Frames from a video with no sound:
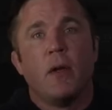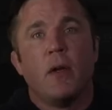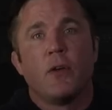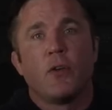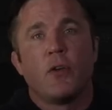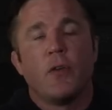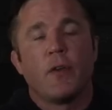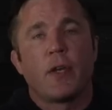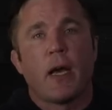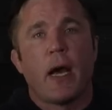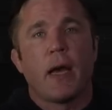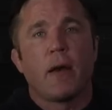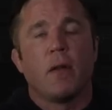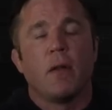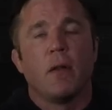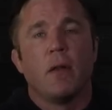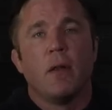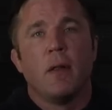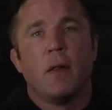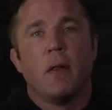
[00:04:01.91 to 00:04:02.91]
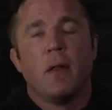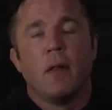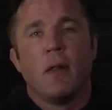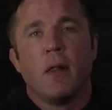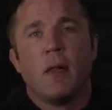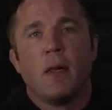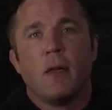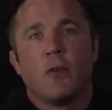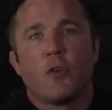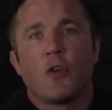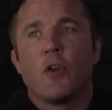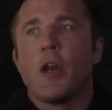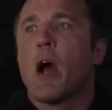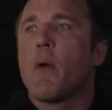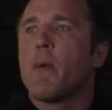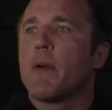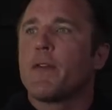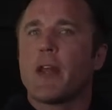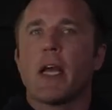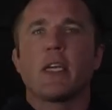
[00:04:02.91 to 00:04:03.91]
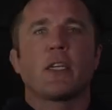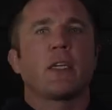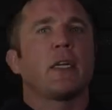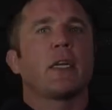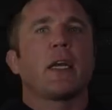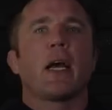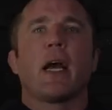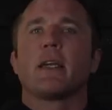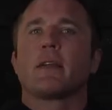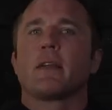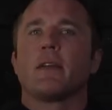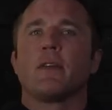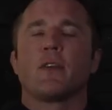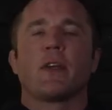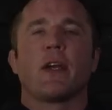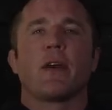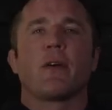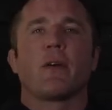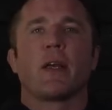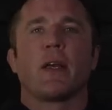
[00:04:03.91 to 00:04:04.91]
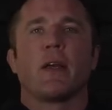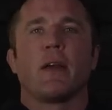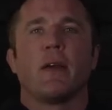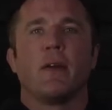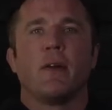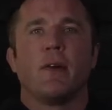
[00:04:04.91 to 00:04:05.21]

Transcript: to the title. So now we've tested a guy's sincerity.